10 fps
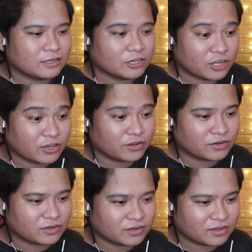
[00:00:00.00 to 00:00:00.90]
Yun yun.
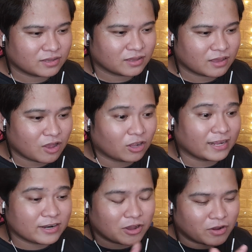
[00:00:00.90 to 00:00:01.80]
All
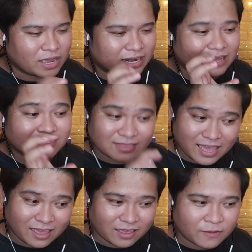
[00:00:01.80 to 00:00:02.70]
I know, and I
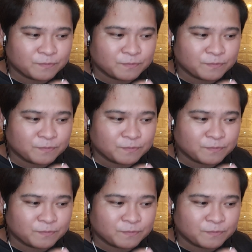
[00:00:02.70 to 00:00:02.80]
think